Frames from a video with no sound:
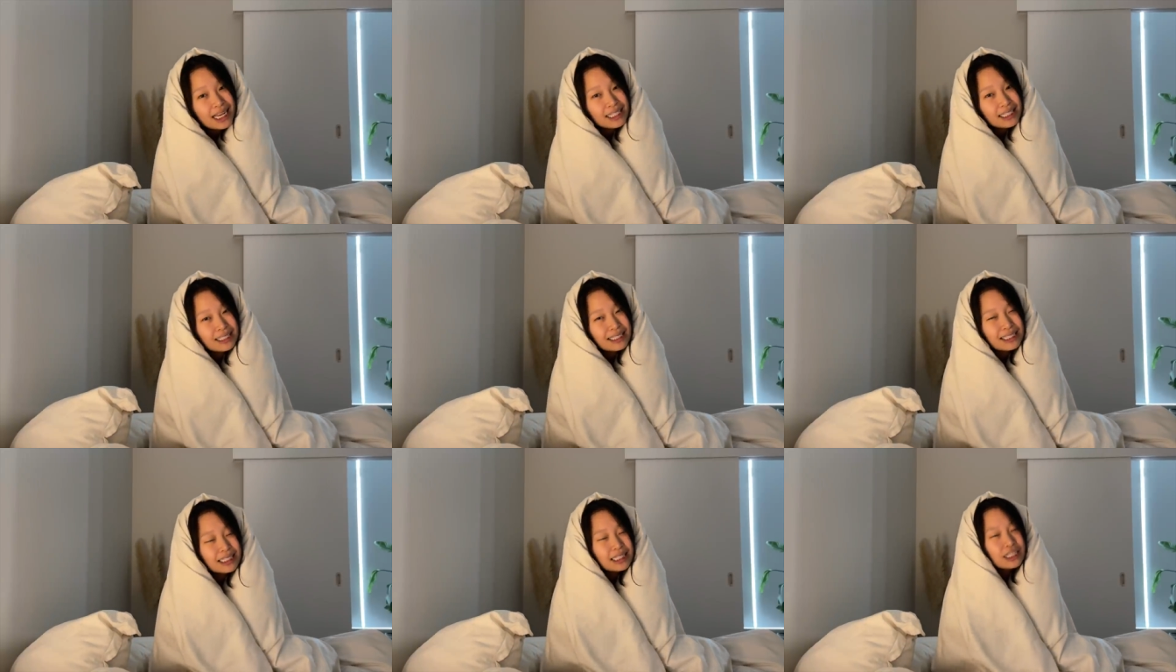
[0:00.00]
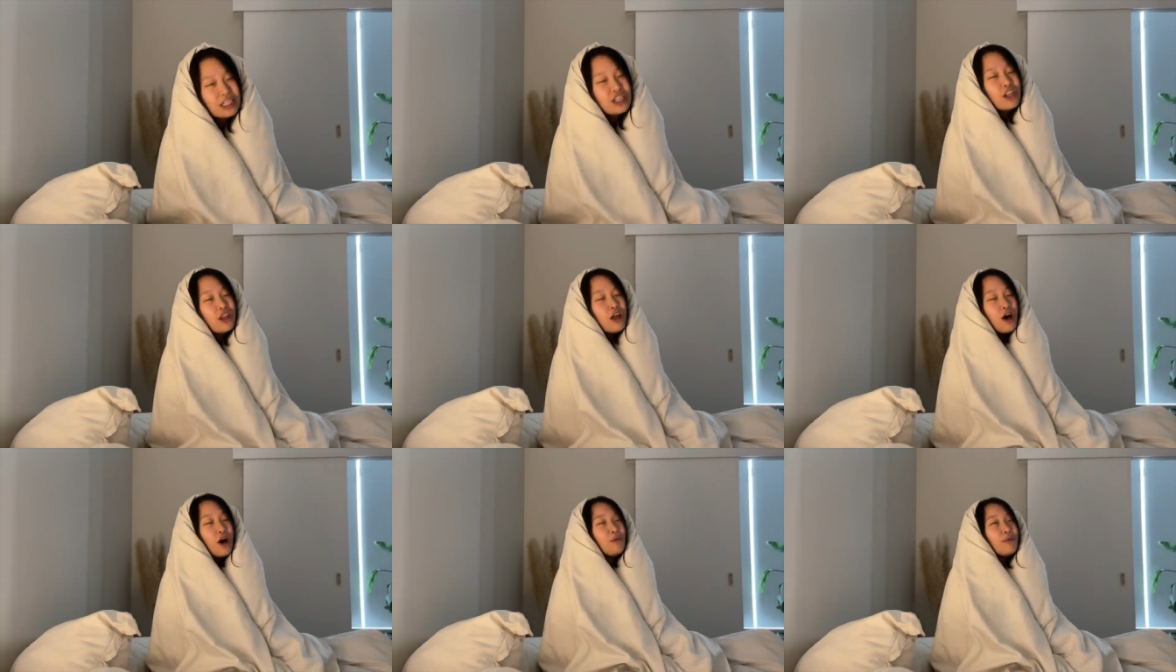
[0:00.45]
it's still the
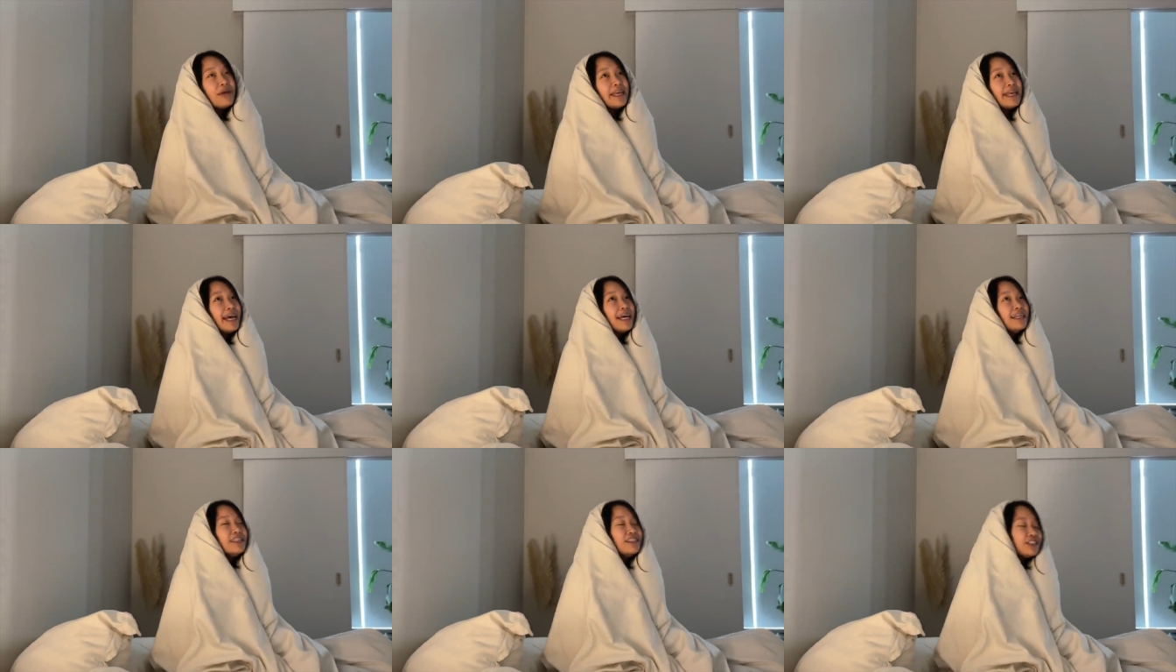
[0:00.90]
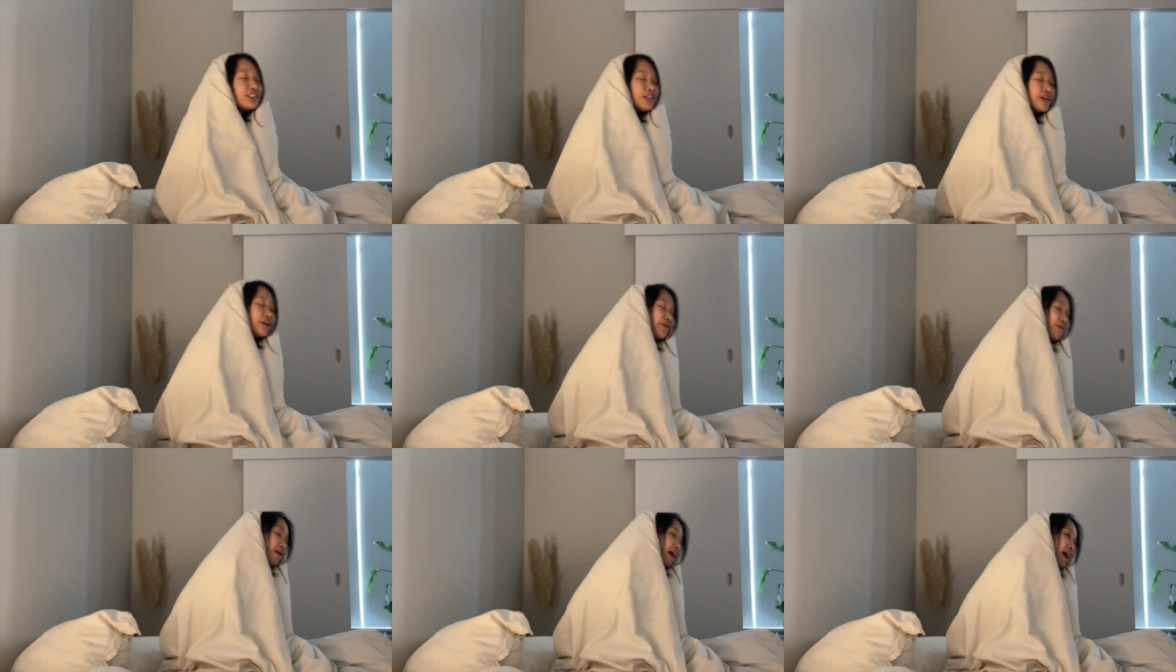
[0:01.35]
long weekend,
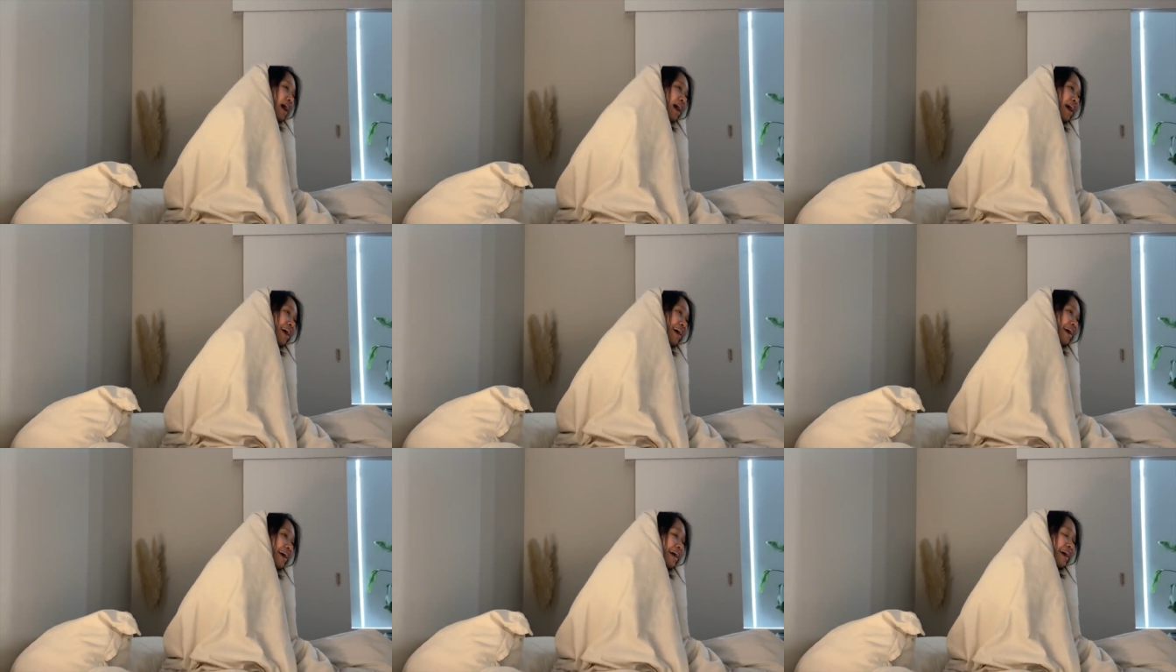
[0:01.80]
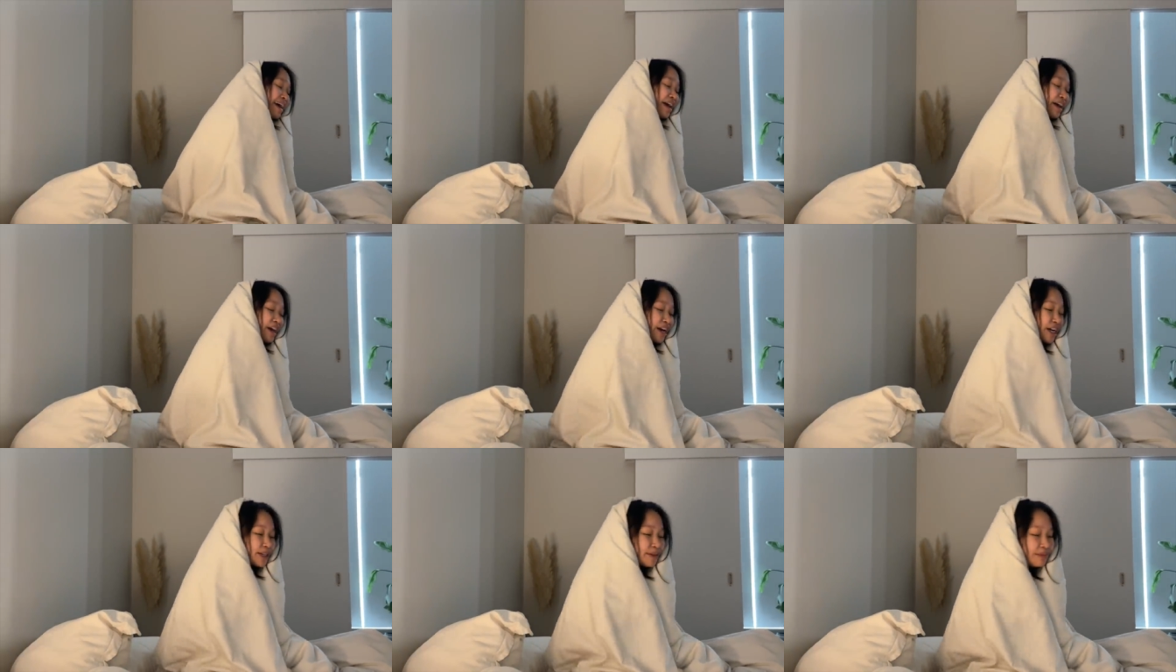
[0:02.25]
so I
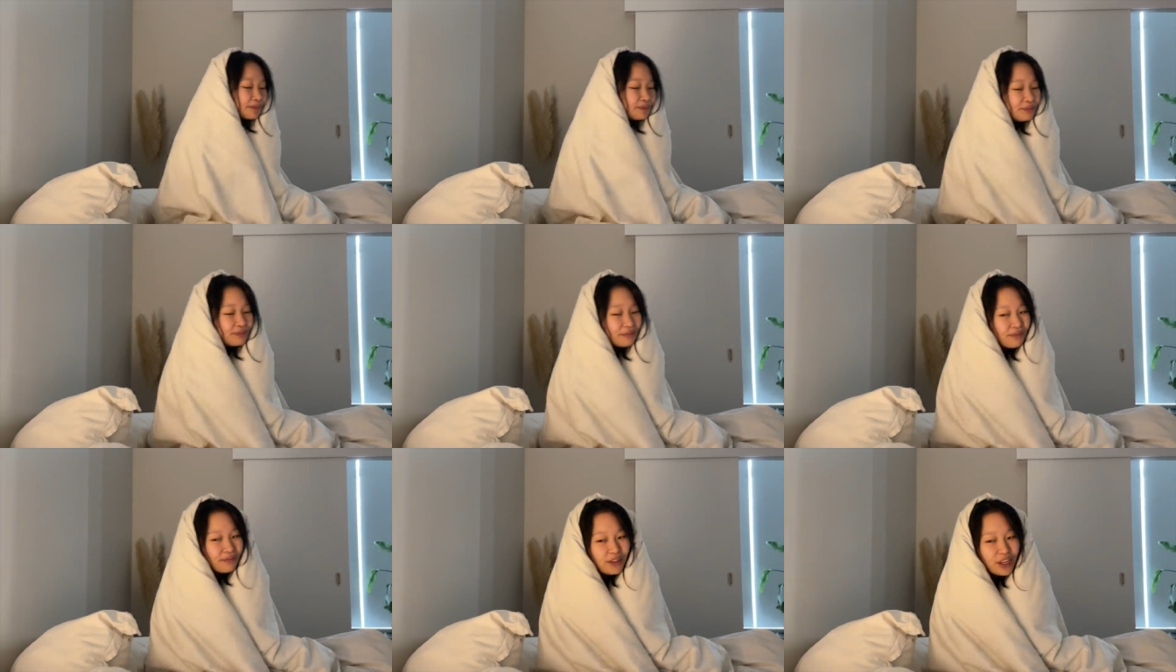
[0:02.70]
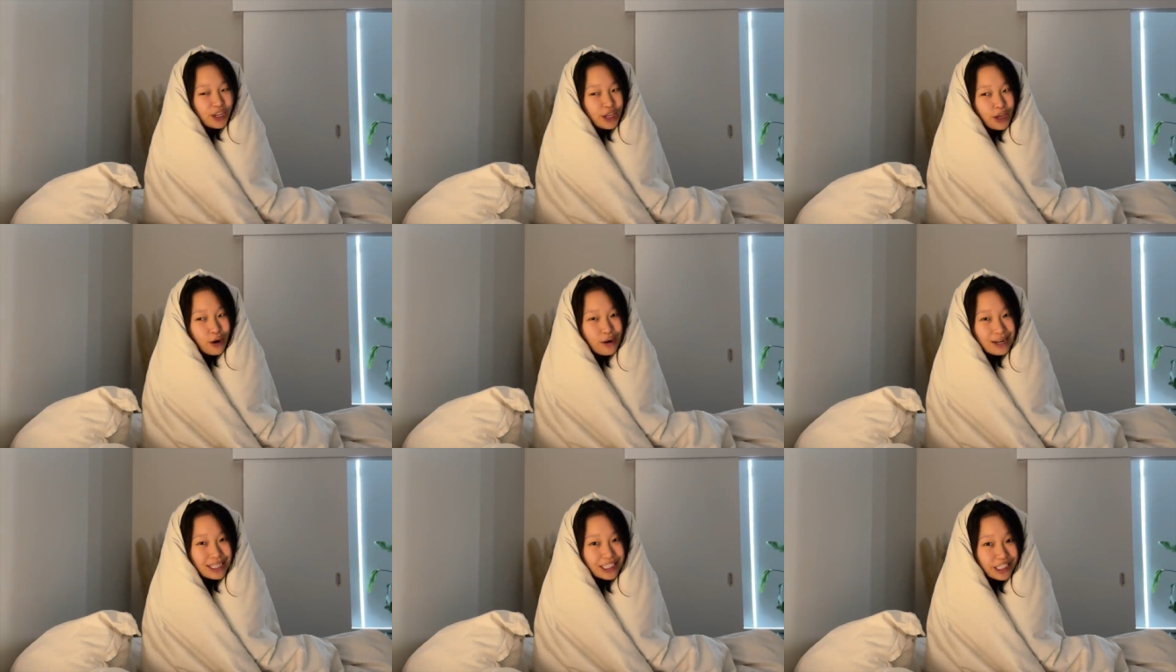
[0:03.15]
am
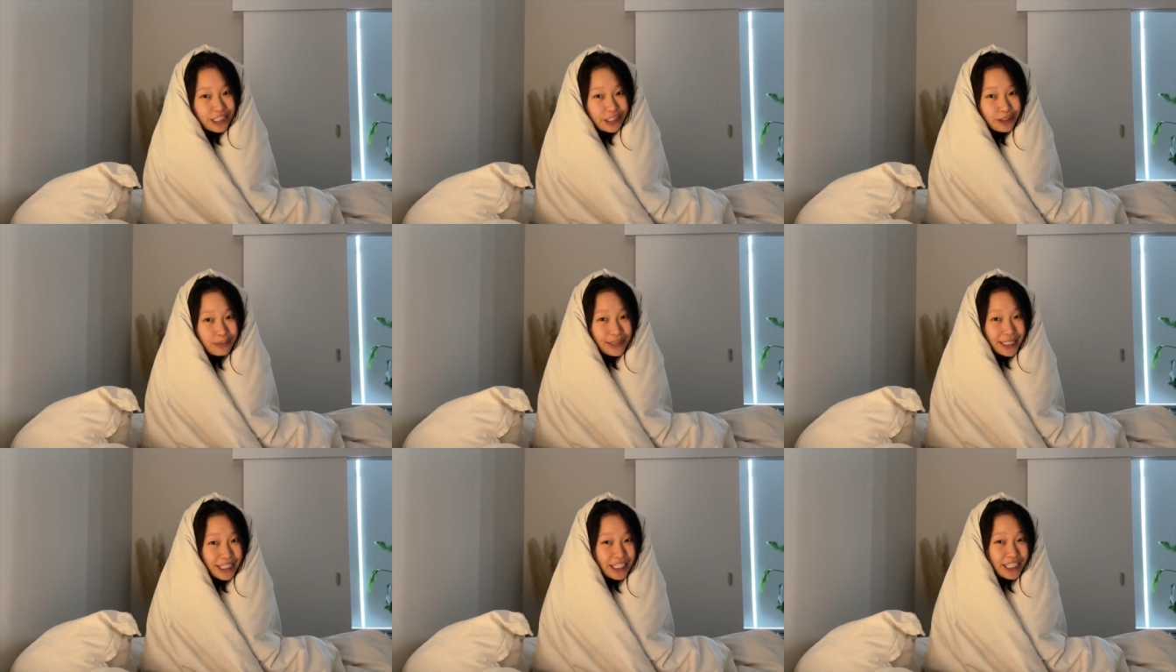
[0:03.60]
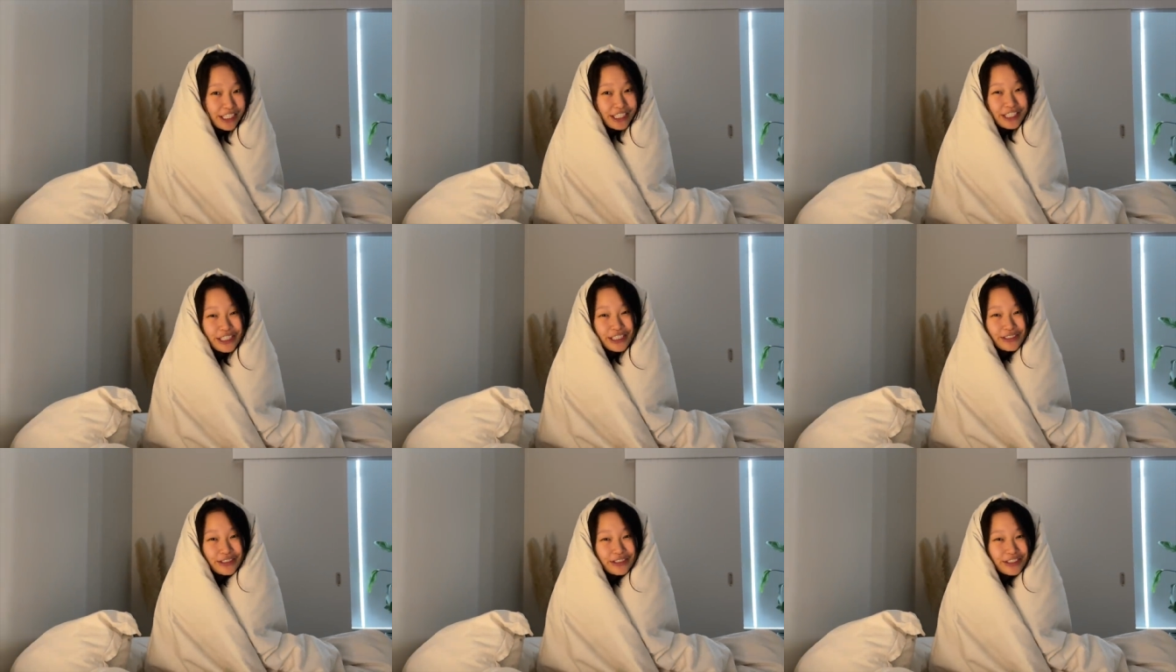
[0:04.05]
going to be
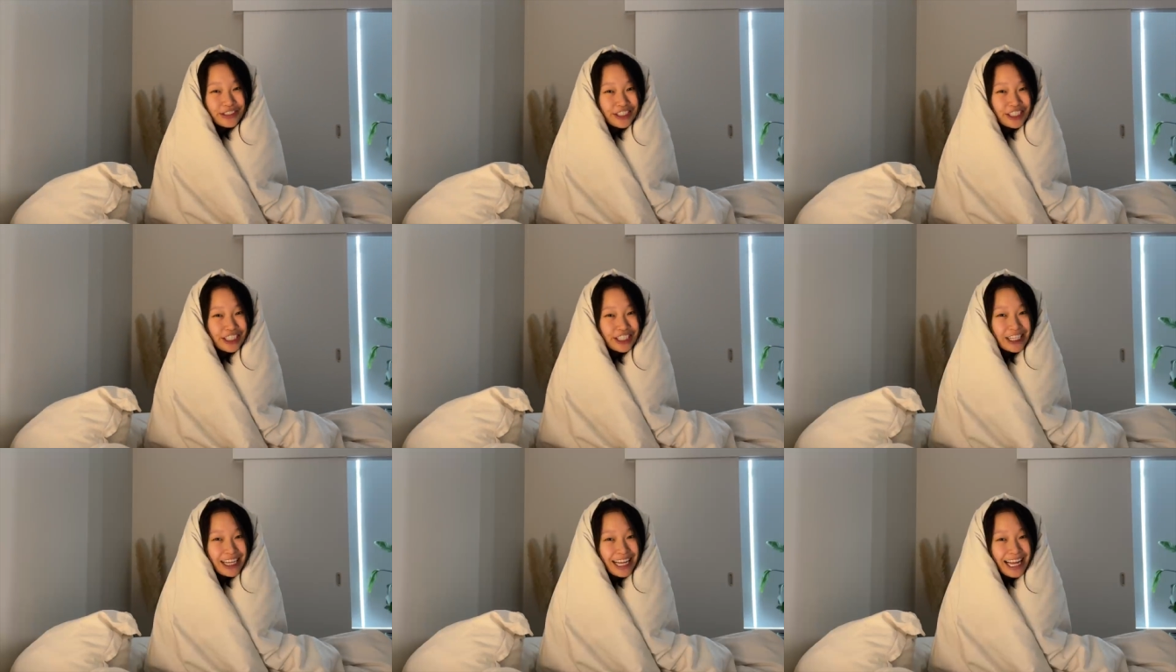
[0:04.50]
cocooned